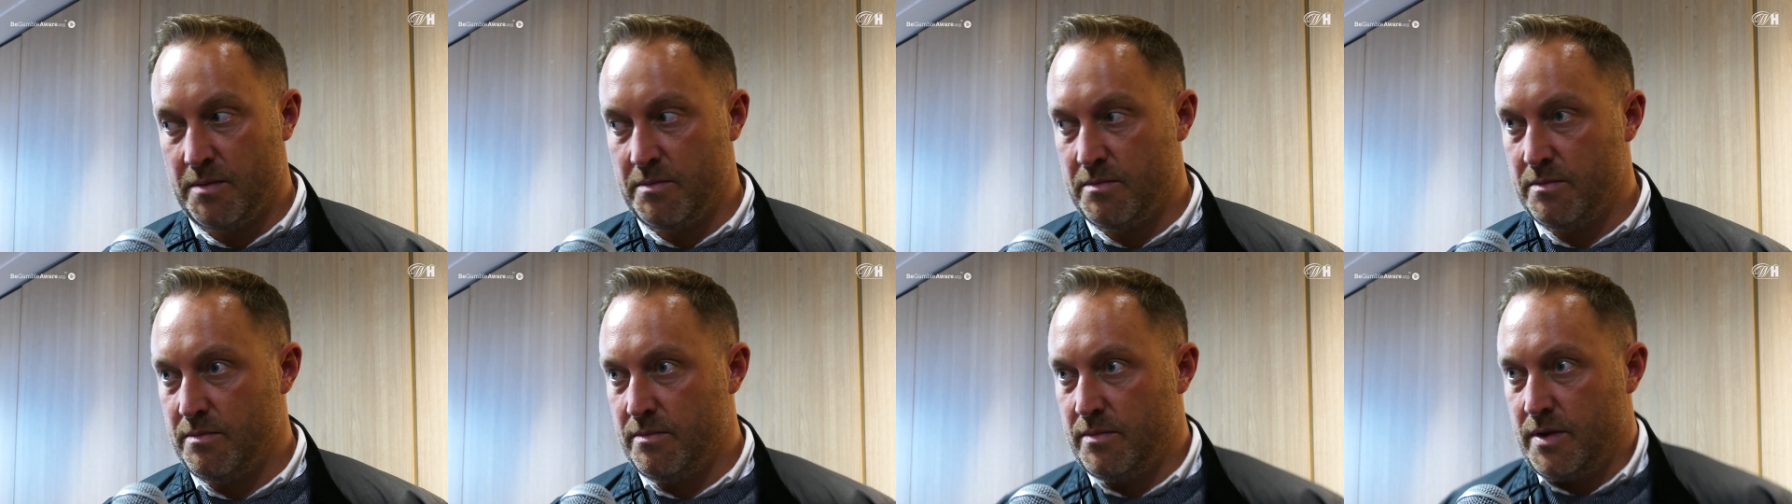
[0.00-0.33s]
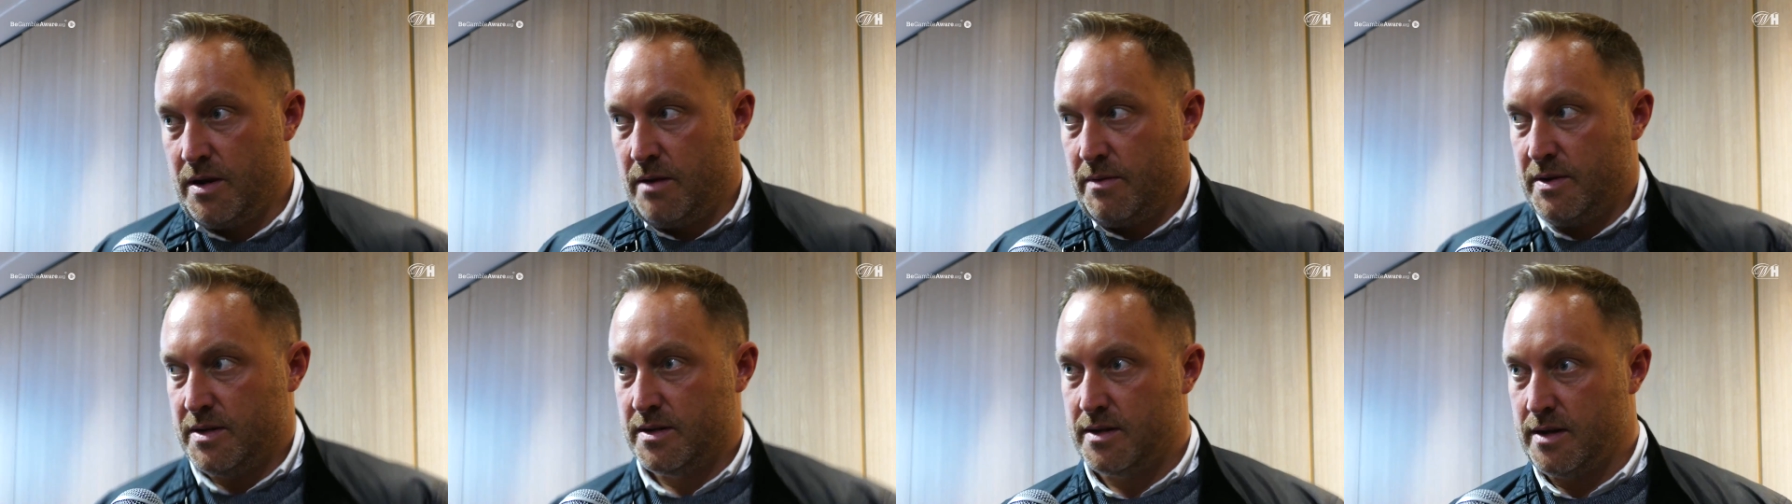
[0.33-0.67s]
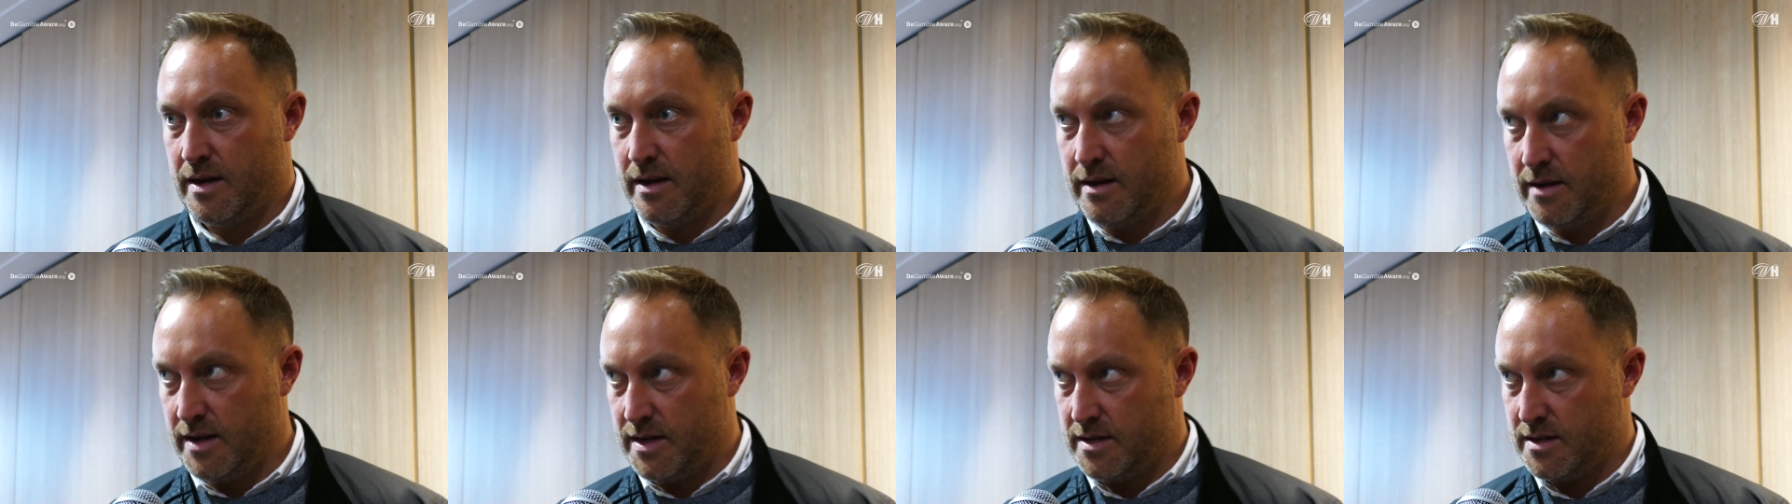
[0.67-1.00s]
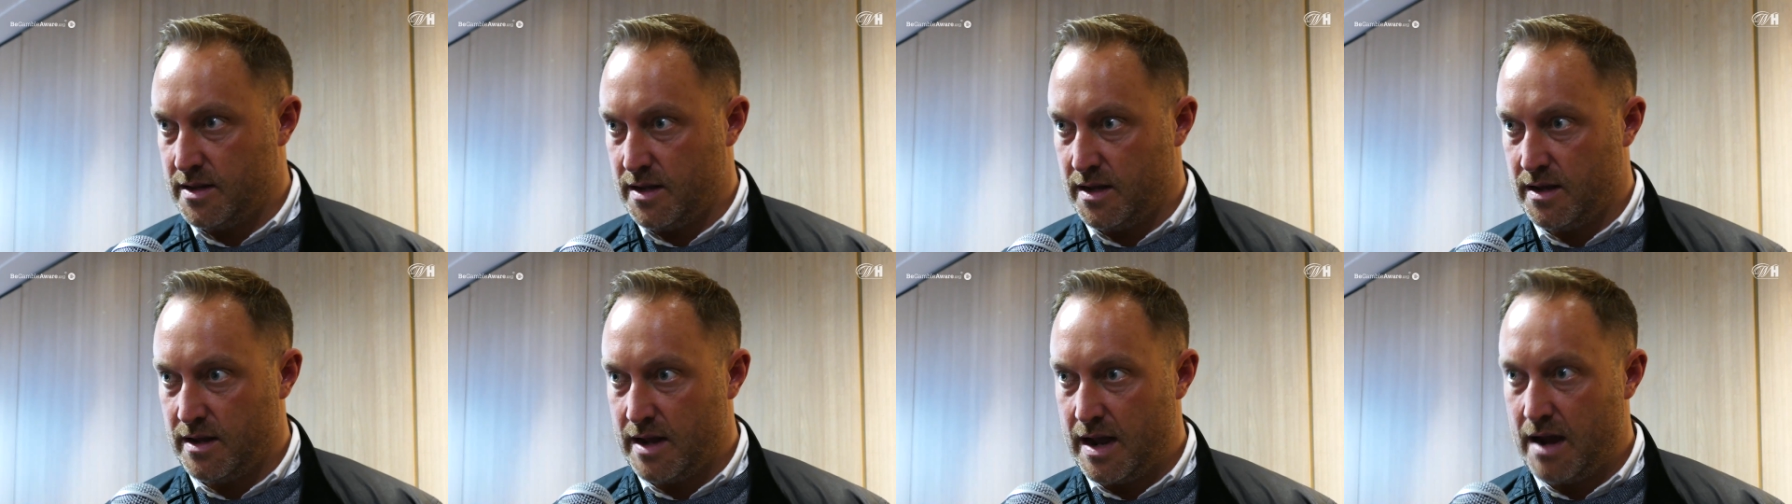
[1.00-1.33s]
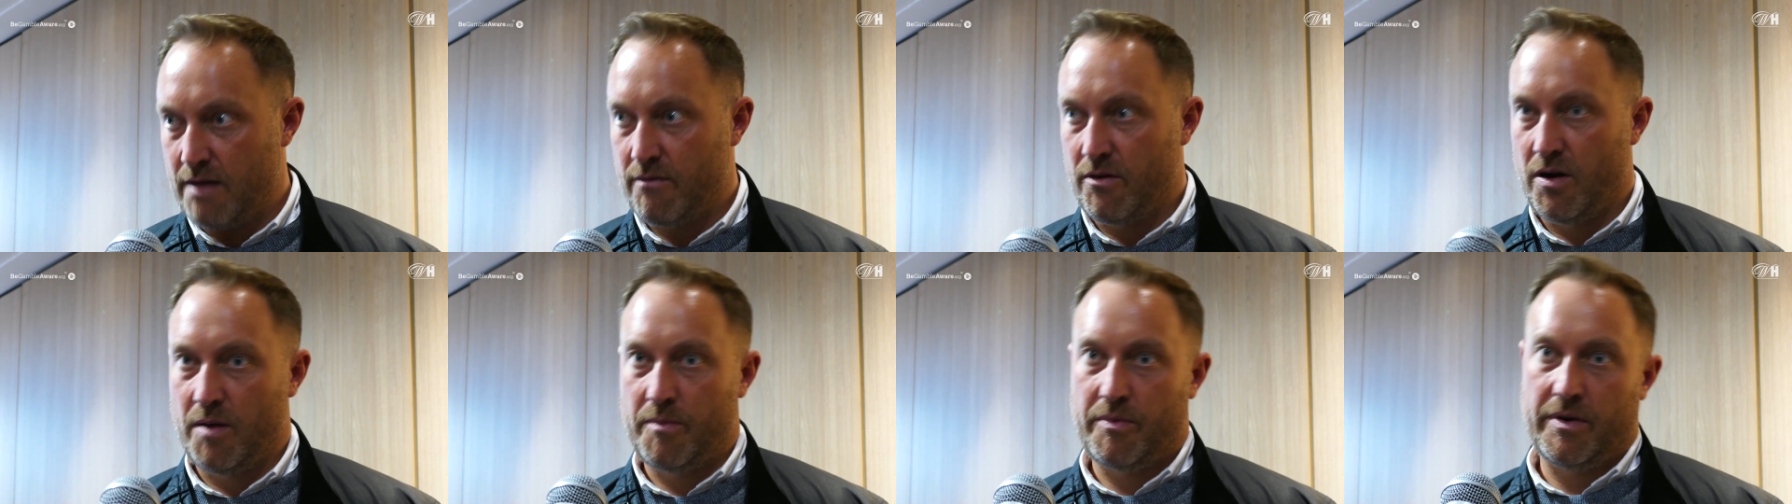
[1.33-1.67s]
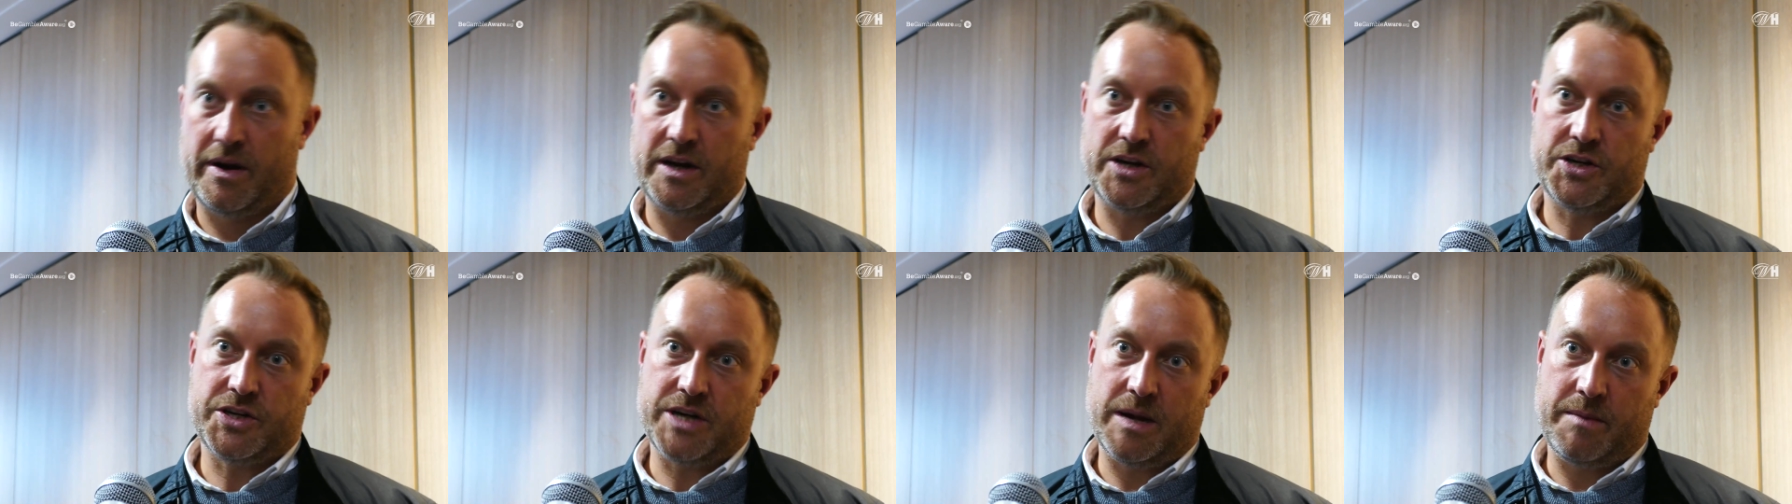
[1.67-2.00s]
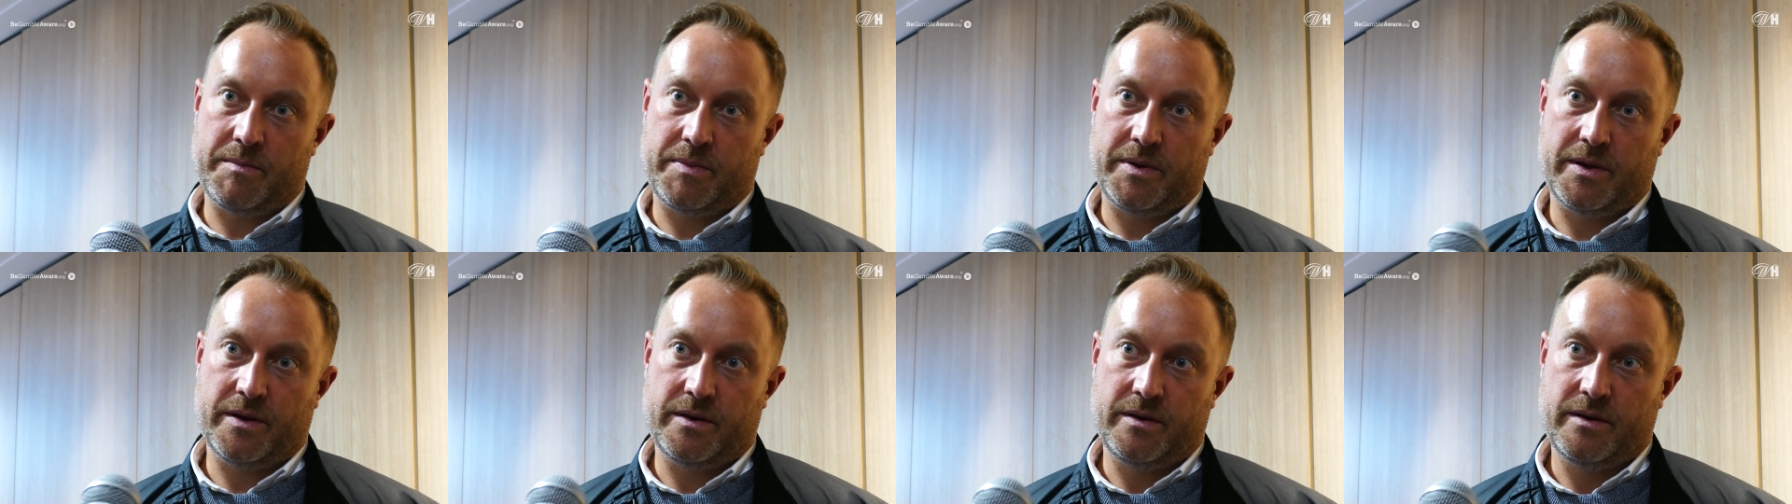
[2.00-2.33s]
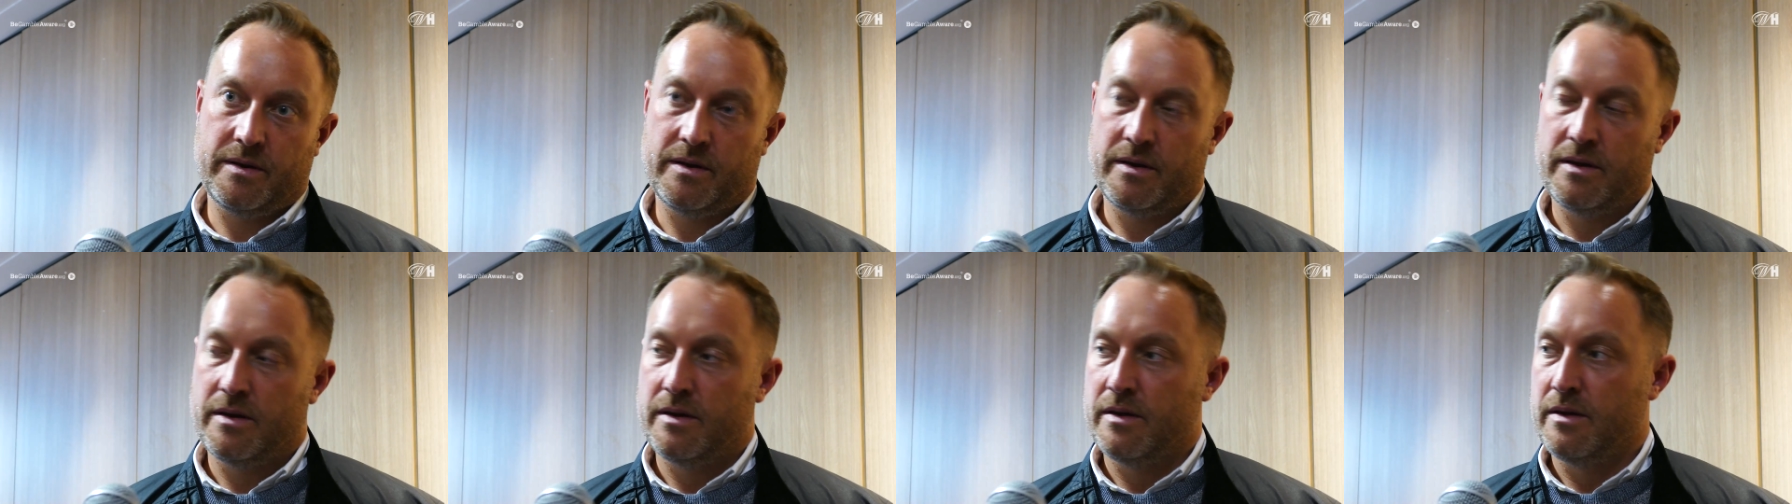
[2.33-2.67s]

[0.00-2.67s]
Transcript: You know, he's the outright British champion,